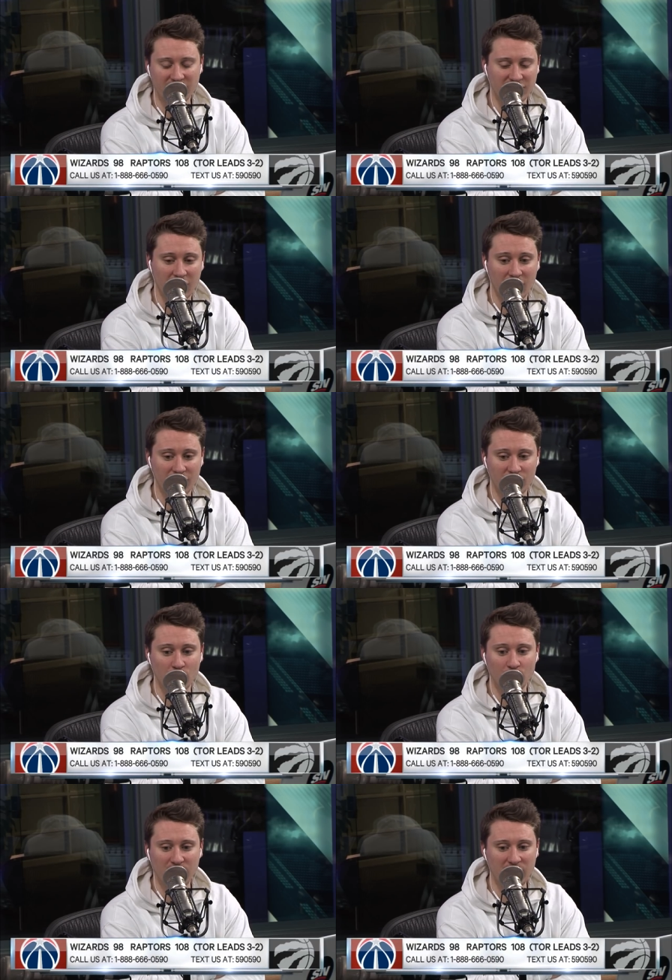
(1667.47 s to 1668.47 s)
saw a
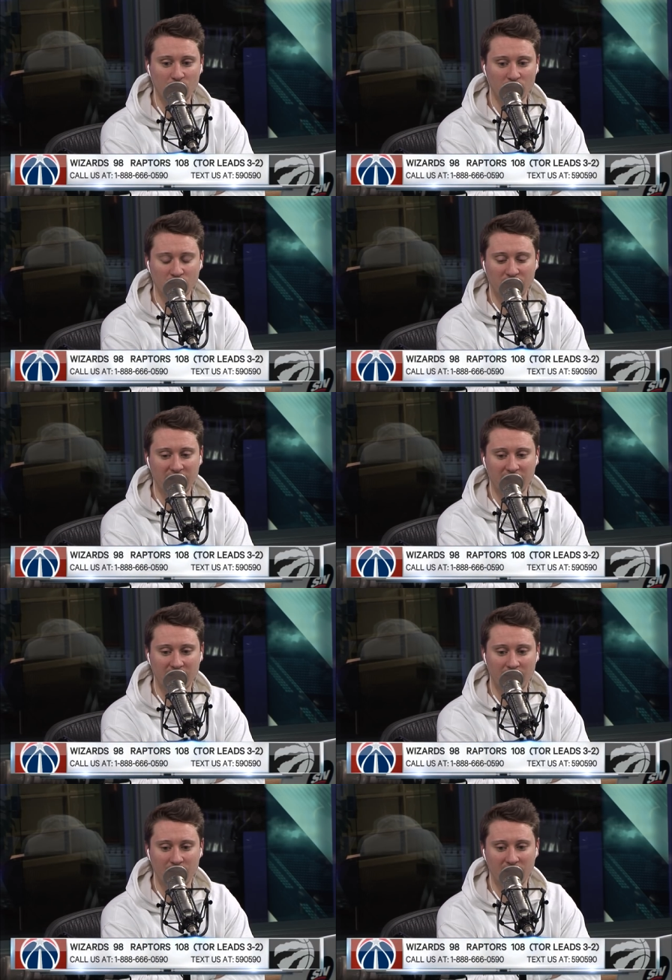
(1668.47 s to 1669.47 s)
few people tweeting
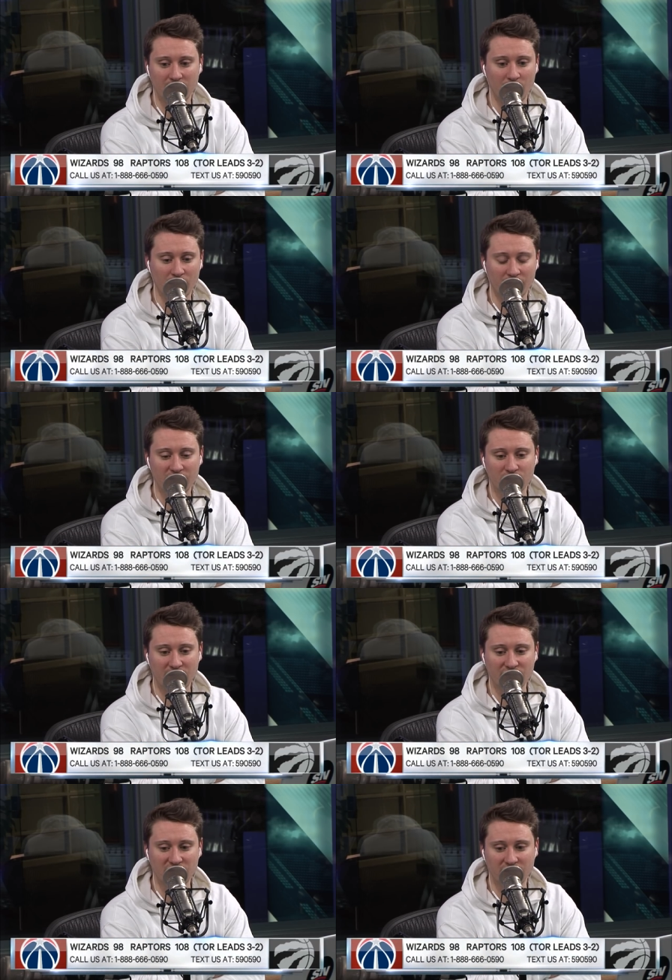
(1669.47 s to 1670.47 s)
in at me about are these
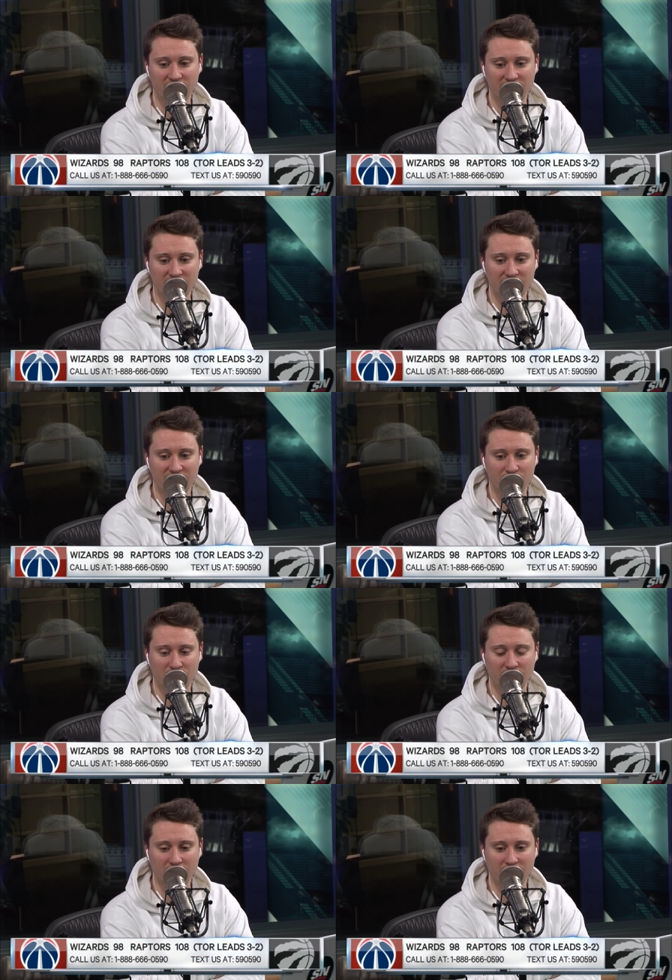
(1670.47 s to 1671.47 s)
refs serious? Is this
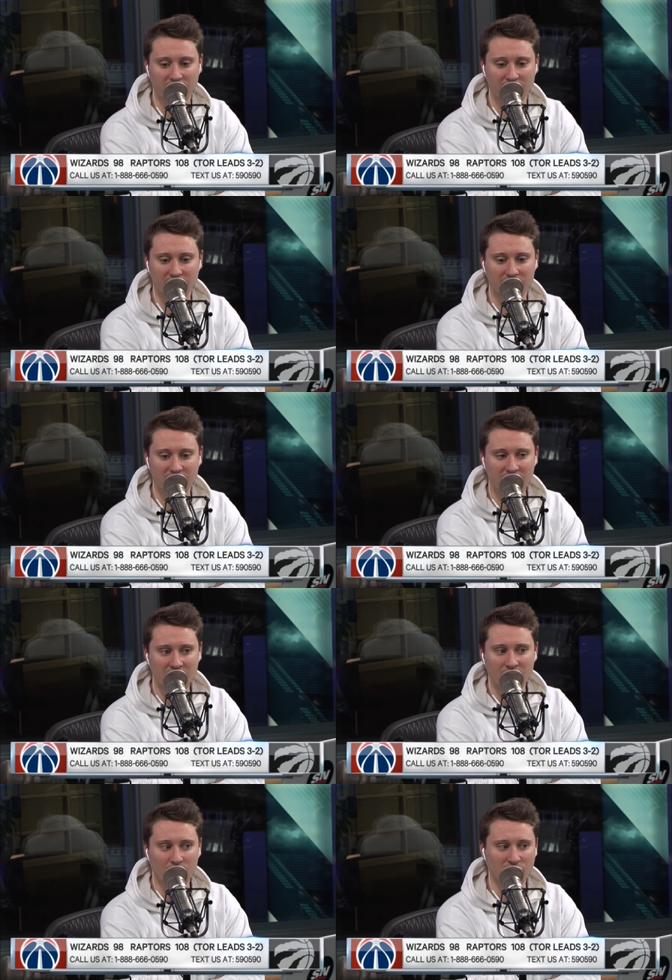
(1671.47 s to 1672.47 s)
real? Like is
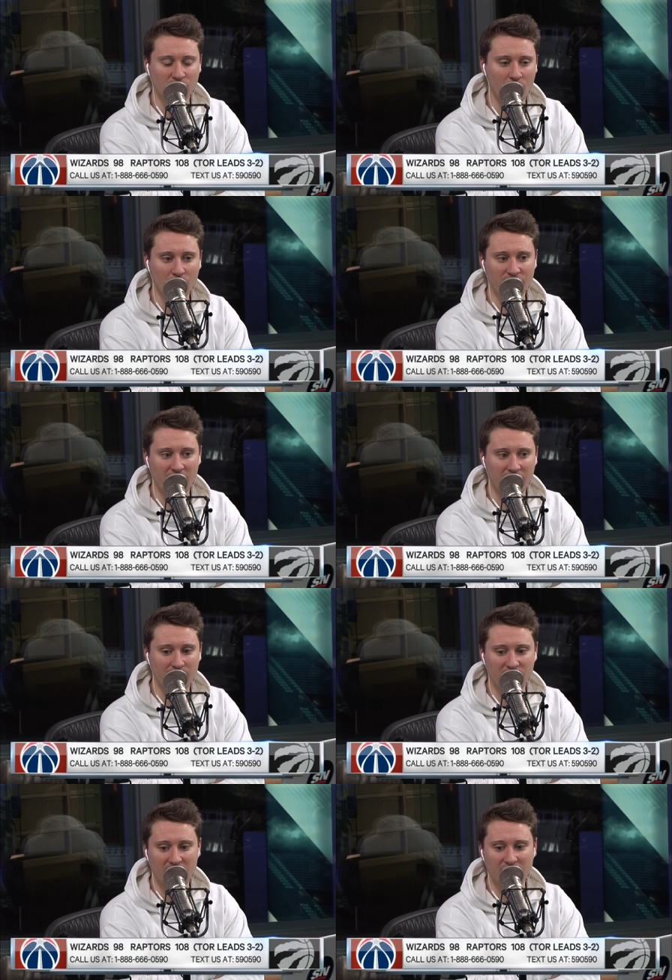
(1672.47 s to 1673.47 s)
what's wrong with that
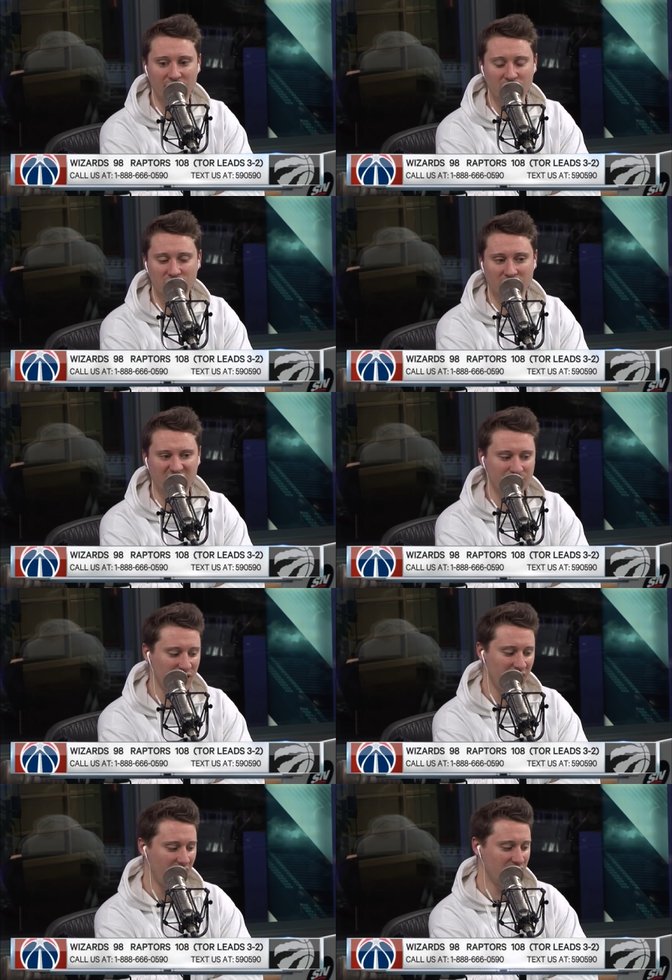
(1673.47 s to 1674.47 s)
NBA official? And but
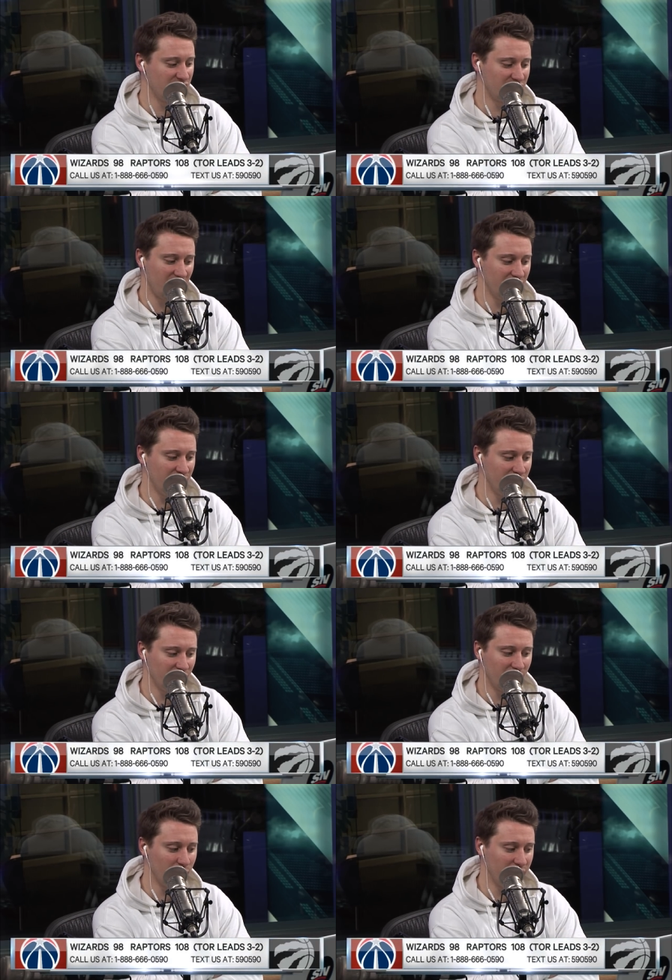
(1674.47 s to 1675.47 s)
I, I just I didn't
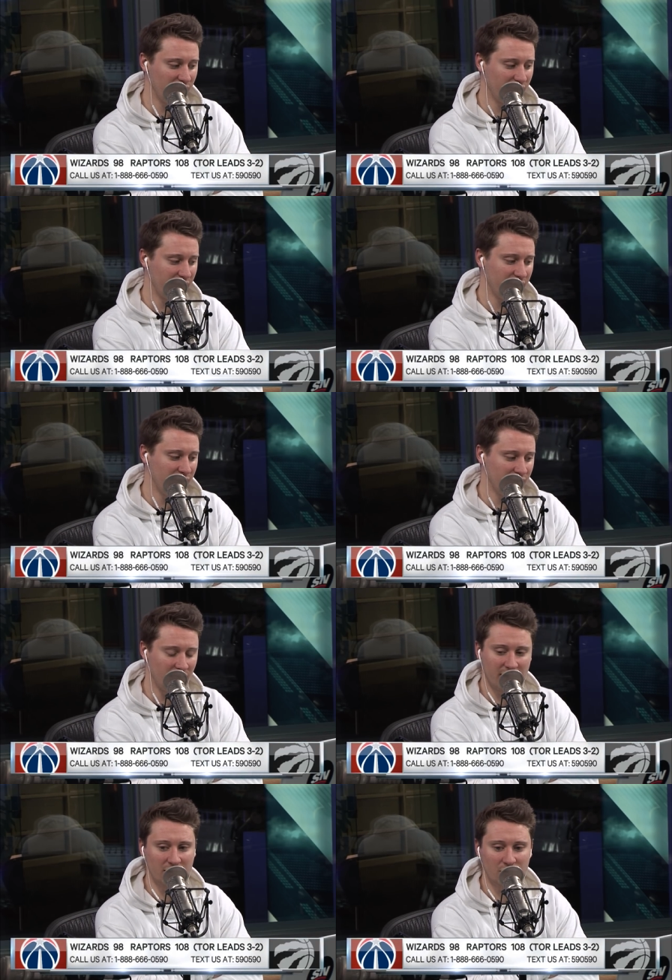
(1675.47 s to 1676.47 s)
feel that way. Like I didn't
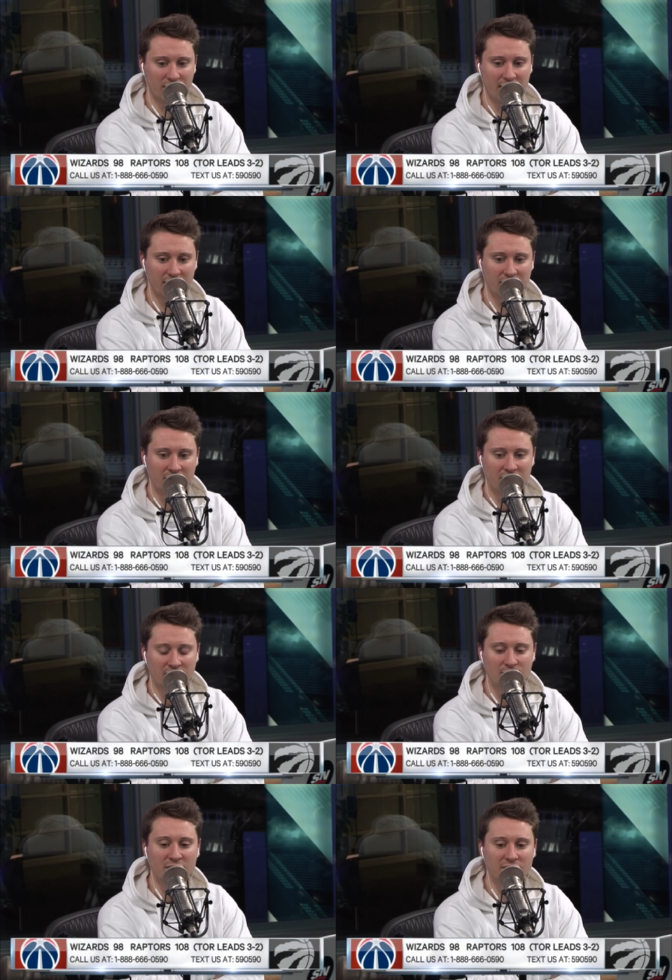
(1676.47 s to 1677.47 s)
I didn't look at it
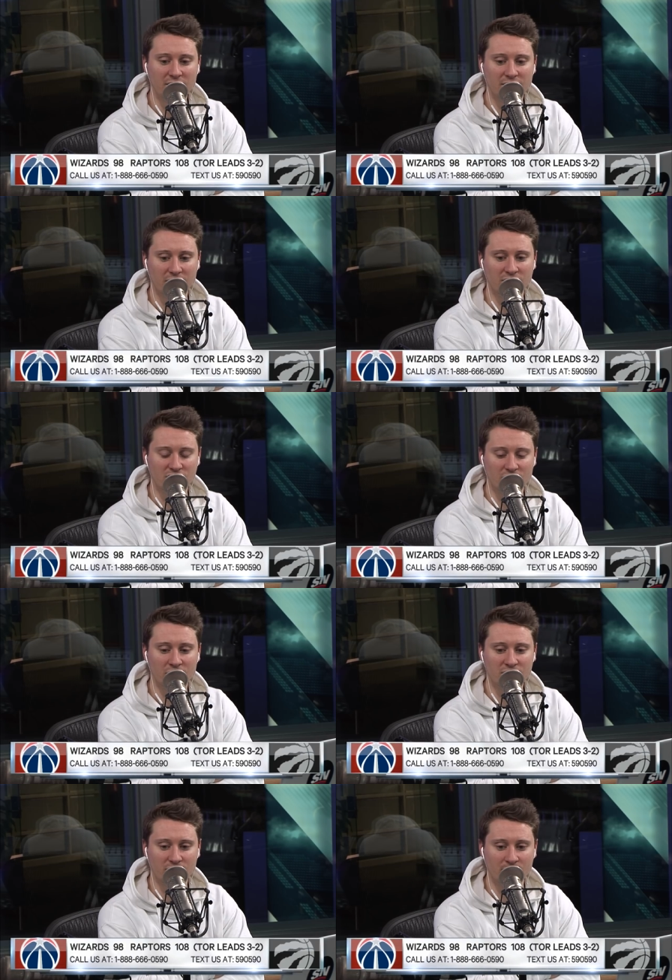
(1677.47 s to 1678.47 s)
to me, the the
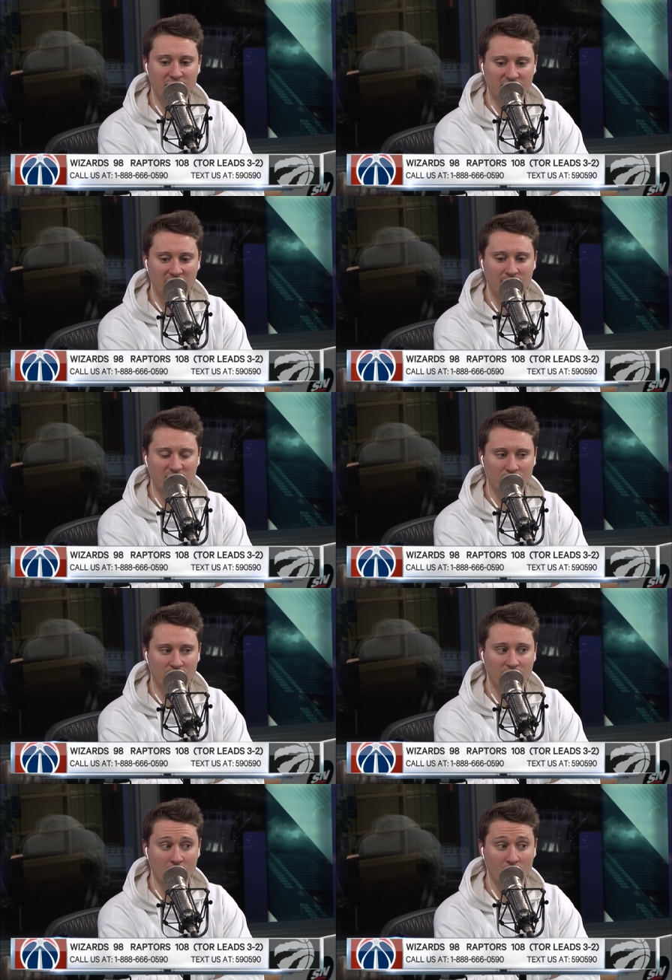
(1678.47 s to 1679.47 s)
concerns from this game, if we're
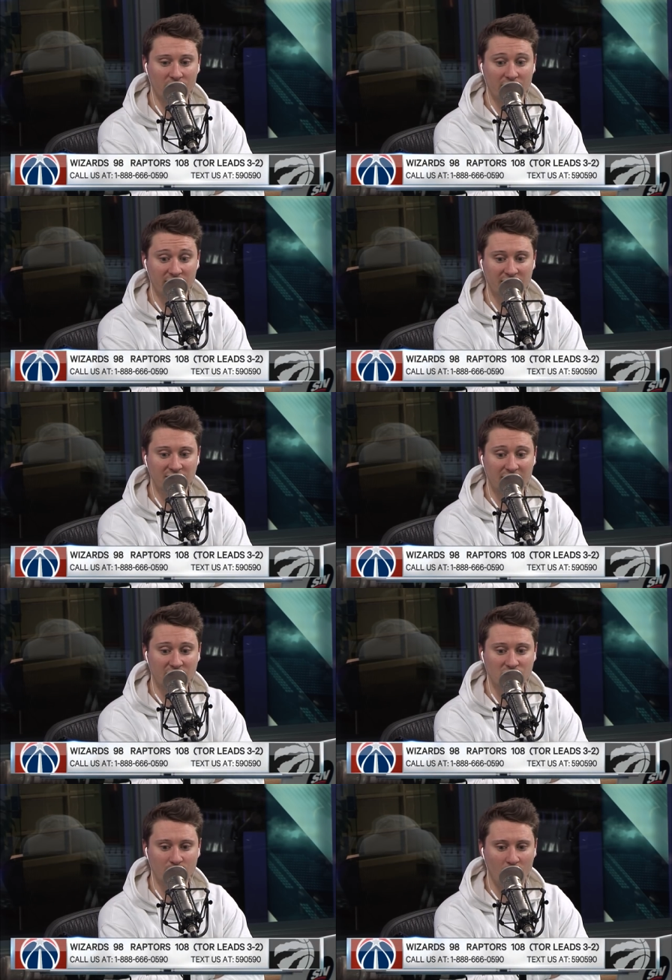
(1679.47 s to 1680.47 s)
going to go with like things that
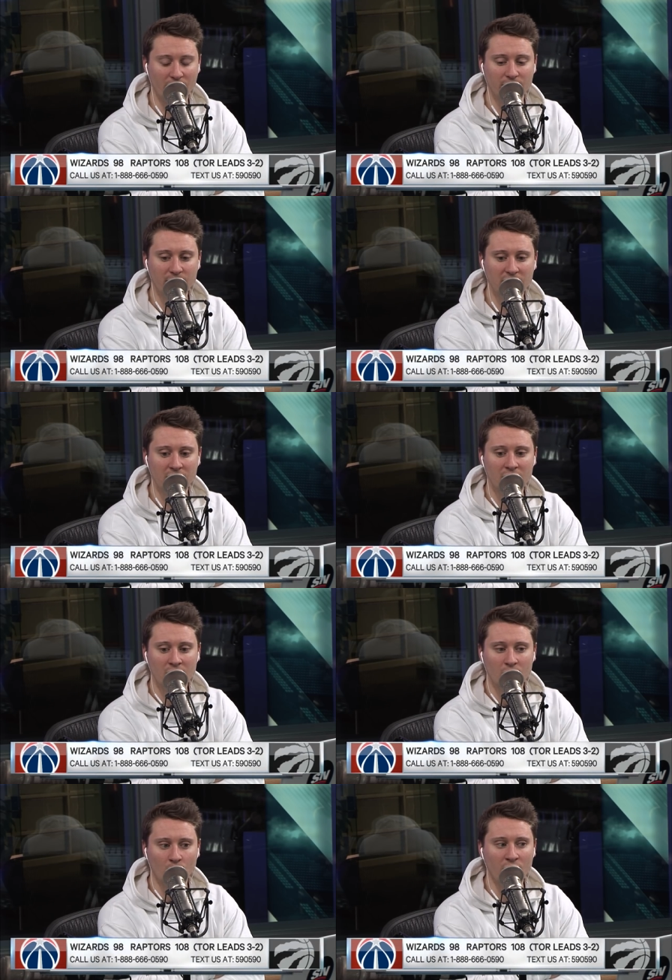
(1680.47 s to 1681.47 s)
actually bothered me,
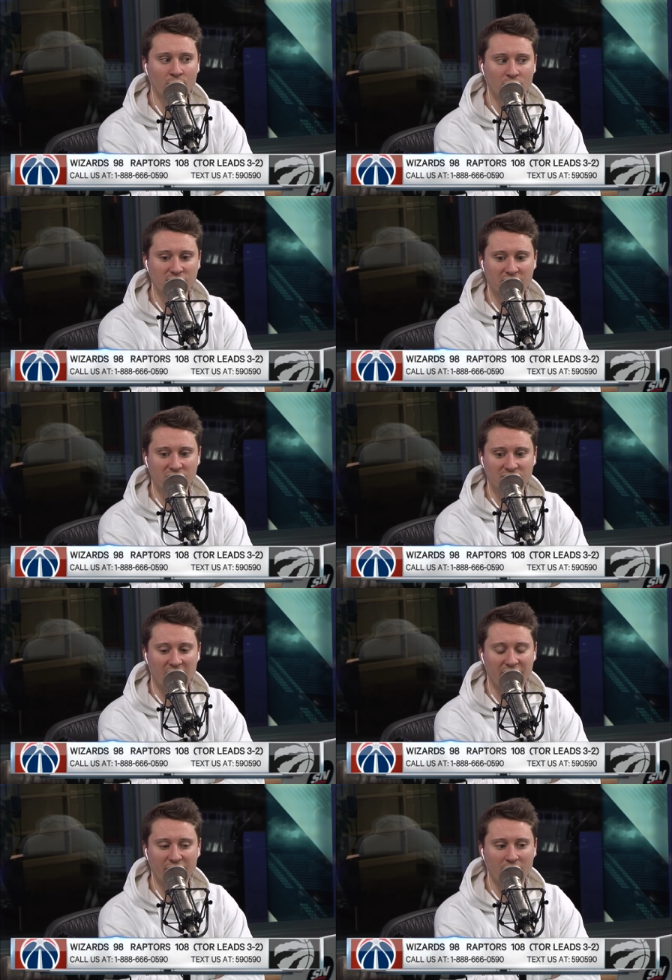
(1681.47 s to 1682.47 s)
one was I just
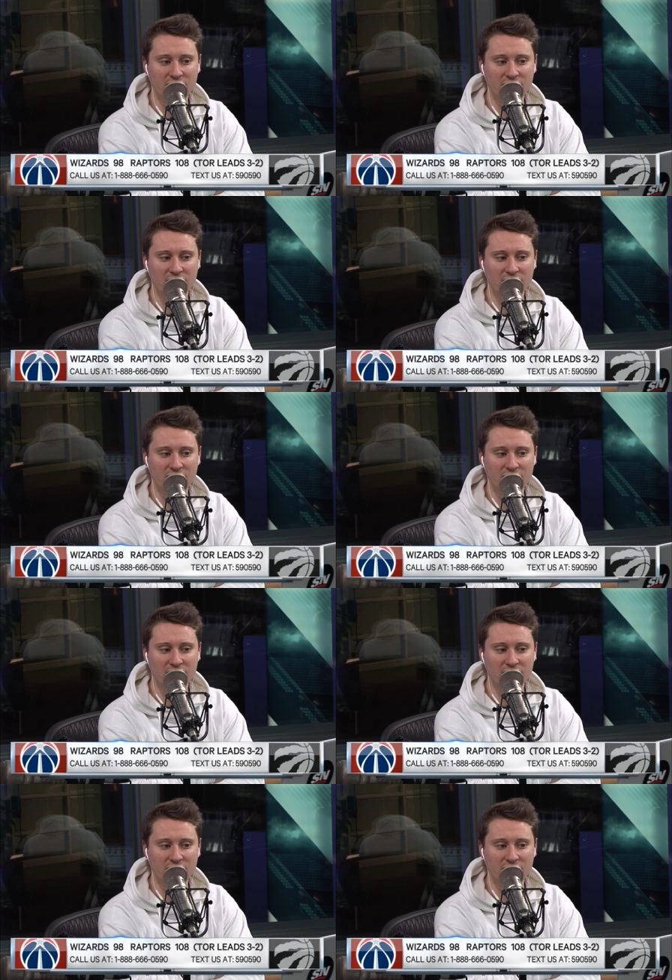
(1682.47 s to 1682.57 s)
I thought